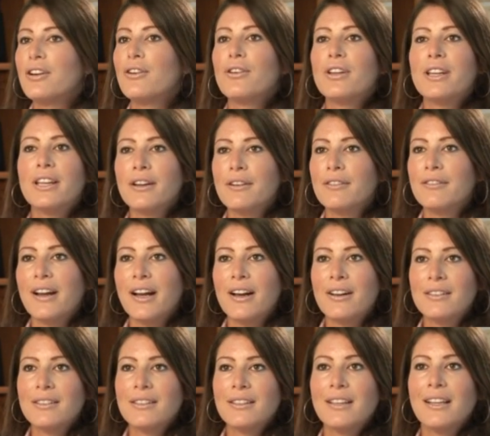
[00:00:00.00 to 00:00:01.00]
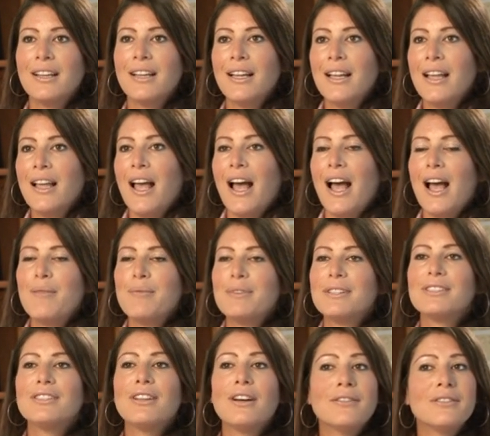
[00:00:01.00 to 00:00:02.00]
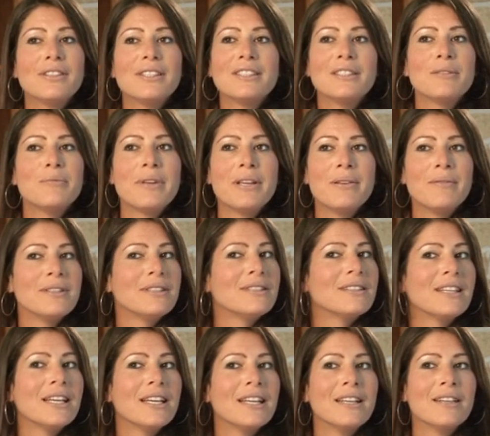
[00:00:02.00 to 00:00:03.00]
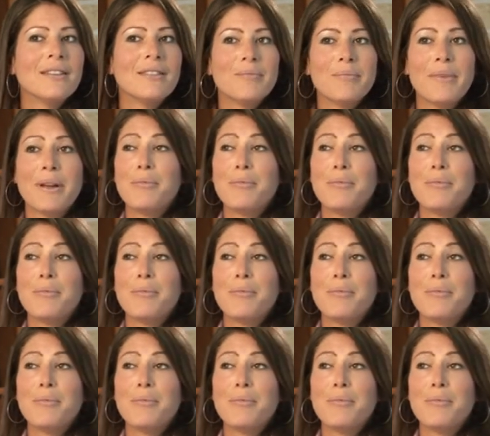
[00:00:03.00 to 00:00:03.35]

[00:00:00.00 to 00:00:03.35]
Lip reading: I go year-round. I'm as soft as a baby's skin.